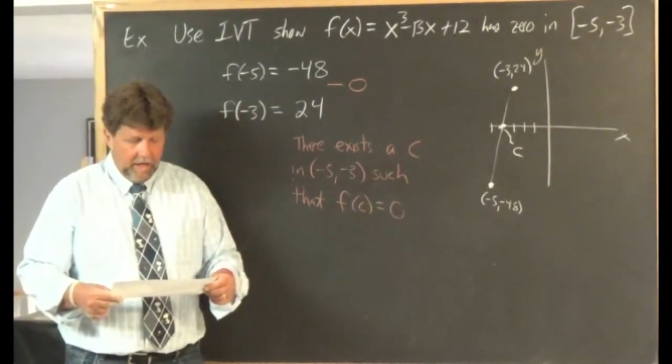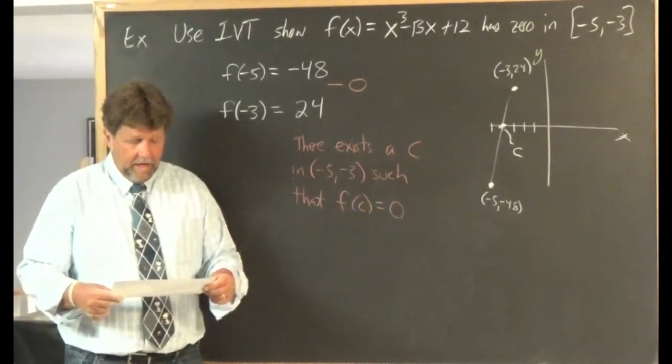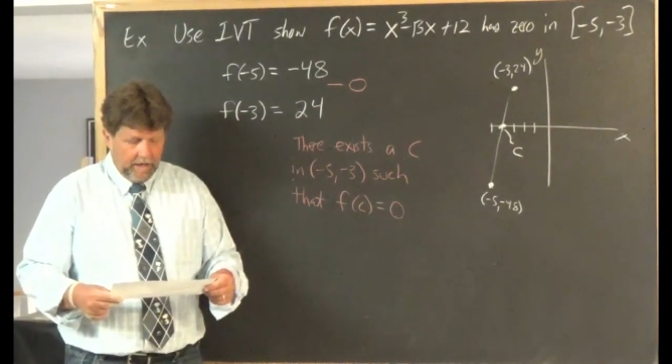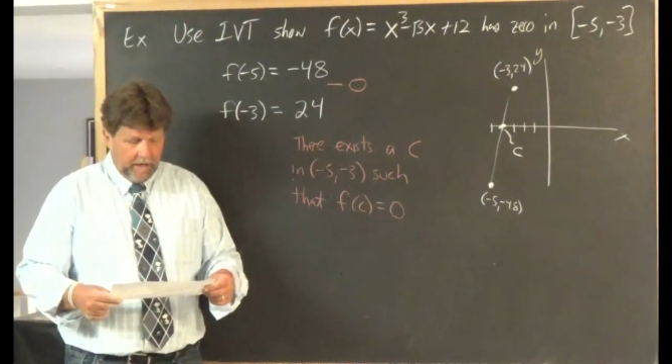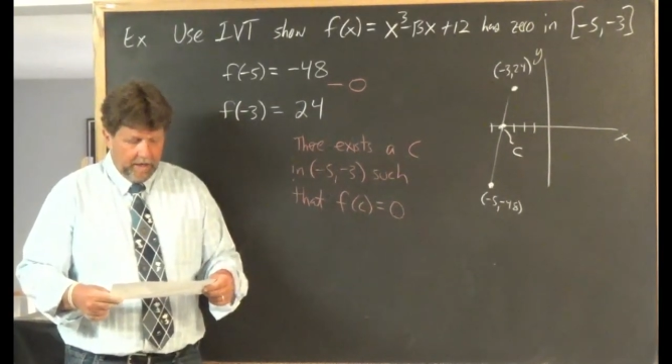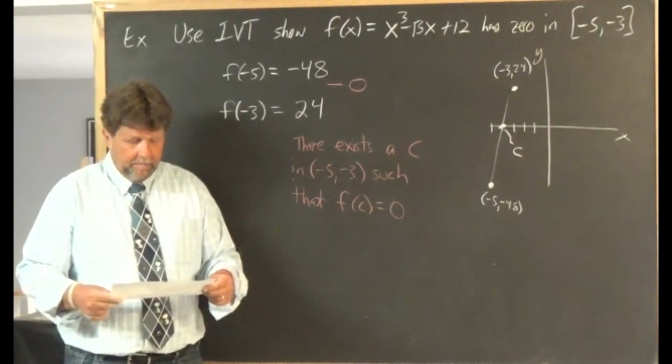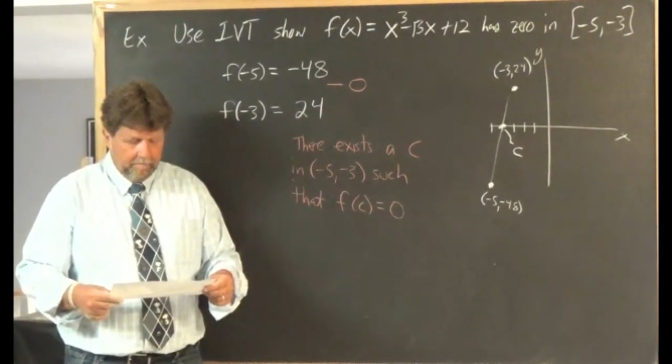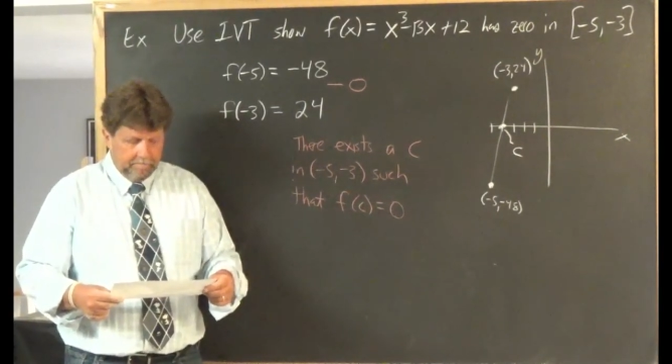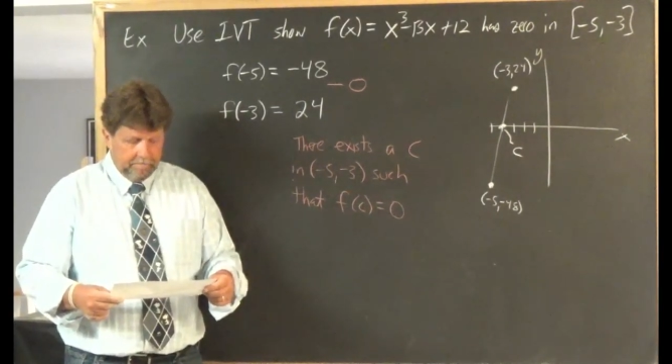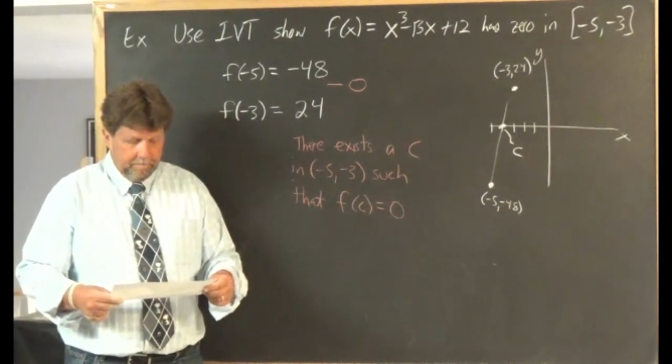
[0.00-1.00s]

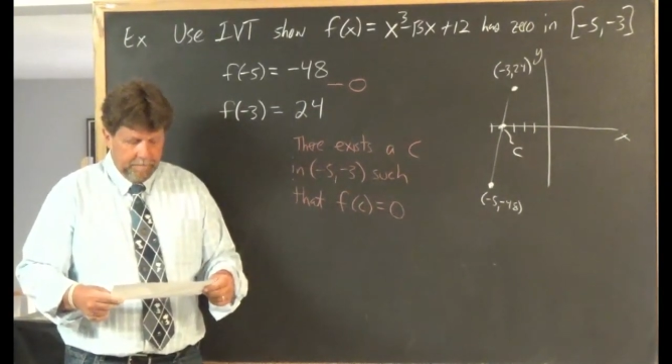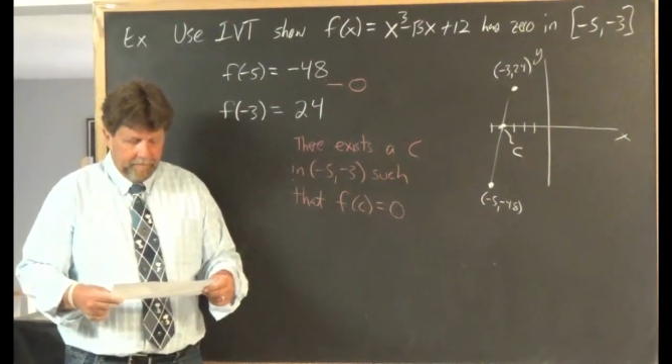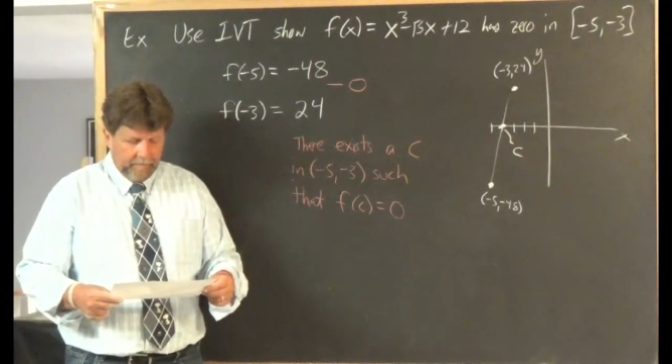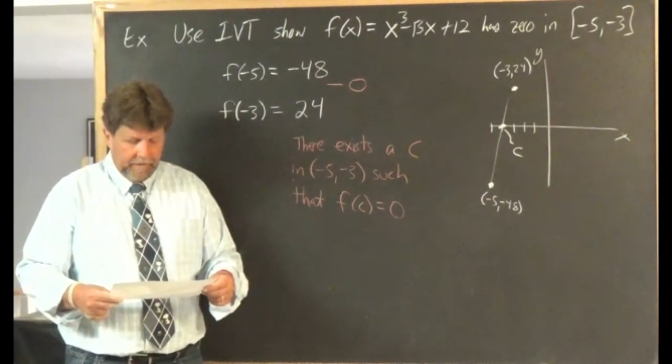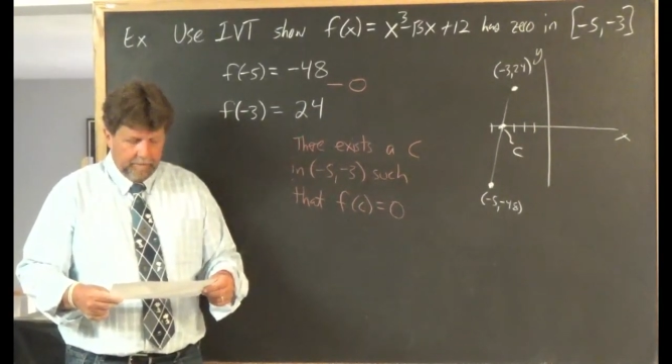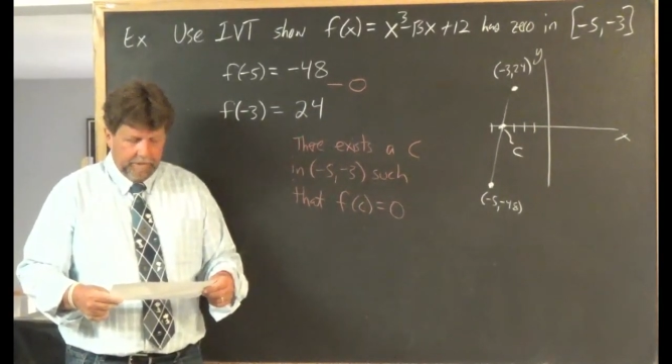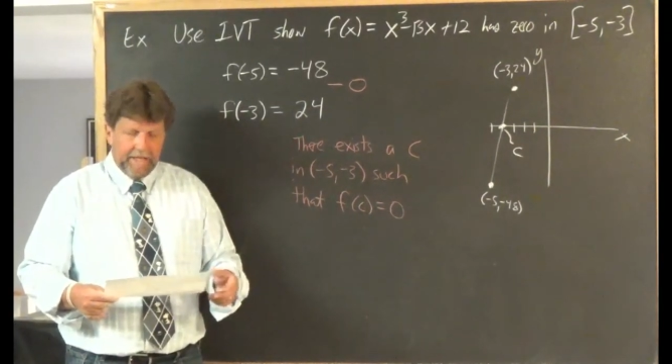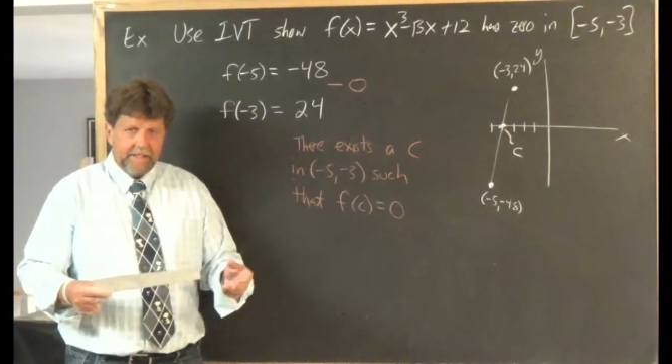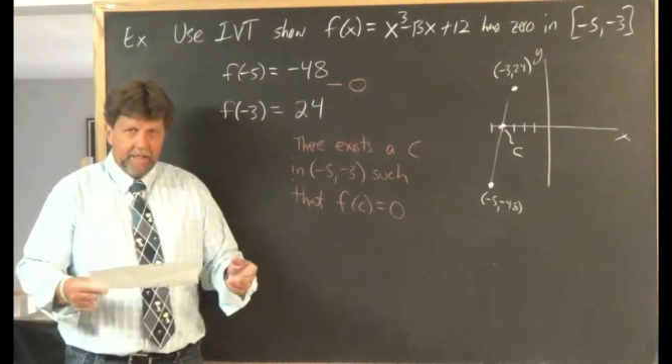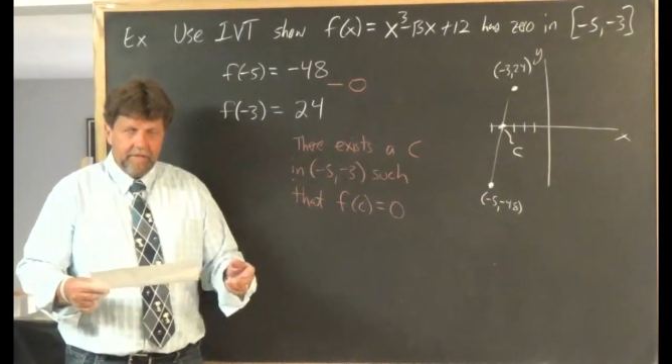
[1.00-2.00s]
But
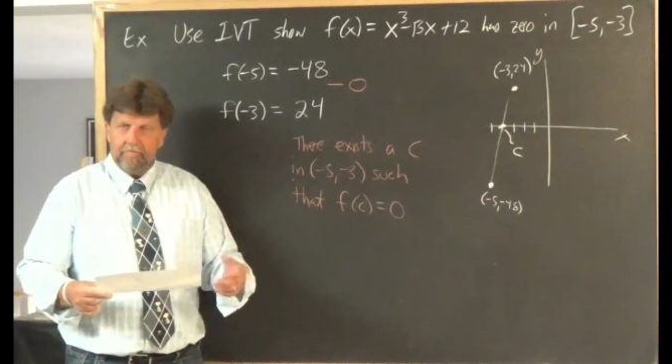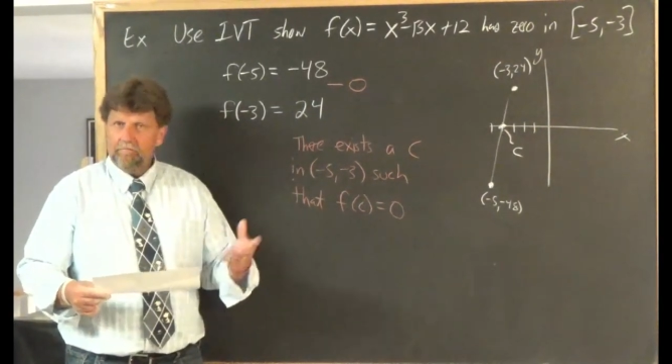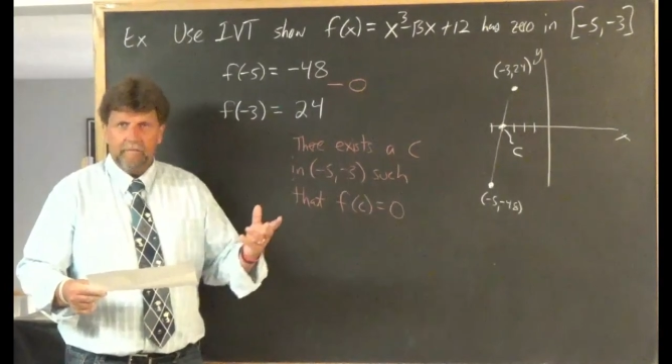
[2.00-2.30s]
that's it.